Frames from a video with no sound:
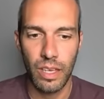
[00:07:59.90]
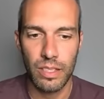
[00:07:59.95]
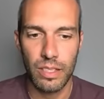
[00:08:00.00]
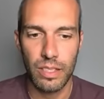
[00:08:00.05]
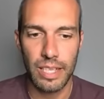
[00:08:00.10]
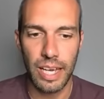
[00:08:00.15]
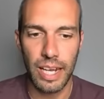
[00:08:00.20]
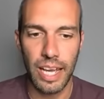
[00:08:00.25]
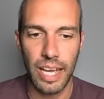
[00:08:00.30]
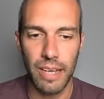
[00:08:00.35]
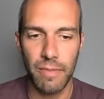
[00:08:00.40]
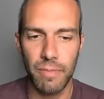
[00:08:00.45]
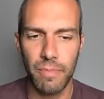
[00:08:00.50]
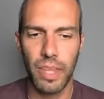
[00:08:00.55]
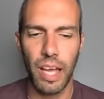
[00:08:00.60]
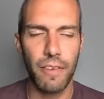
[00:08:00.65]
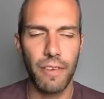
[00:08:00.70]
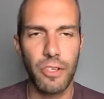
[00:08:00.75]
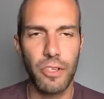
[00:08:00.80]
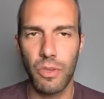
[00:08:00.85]
Dedenne,
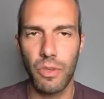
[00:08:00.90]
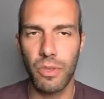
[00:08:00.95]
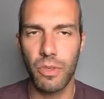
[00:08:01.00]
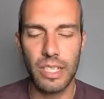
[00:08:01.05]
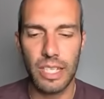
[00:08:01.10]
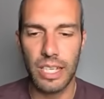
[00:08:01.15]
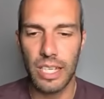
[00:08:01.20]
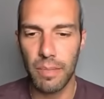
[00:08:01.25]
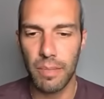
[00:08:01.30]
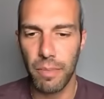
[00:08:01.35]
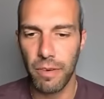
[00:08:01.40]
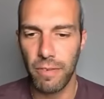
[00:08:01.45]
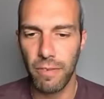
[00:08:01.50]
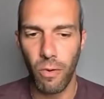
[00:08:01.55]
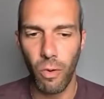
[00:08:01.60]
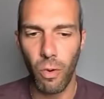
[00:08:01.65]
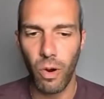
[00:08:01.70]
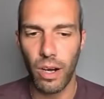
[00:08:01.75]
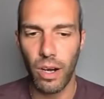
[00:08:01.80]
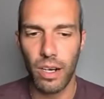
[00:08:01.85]
I've shown this lead
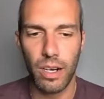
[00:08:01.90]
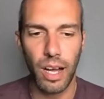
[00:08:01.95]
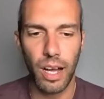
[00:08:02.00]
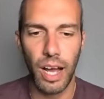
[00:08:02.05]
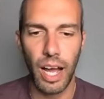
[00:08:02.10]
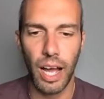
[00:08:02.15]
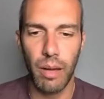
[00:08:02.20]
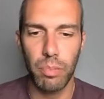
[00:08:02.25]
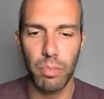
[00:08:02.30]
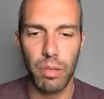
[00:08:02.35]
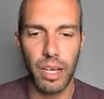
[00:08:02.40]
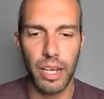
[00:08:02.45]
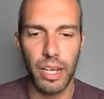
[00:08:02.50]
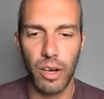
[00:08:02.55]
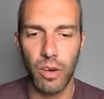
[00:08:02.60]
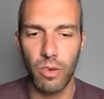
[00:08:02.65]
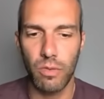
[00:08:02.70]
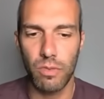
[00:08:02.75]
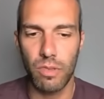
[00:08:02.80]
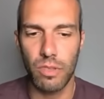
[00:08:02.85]
before. I played
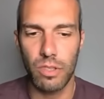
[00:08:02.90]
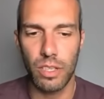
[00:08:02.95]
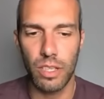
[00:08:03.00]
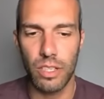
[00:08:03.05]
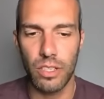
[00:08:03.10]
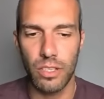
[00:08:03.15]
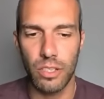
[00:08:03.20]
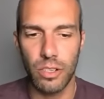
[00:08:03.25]
out in the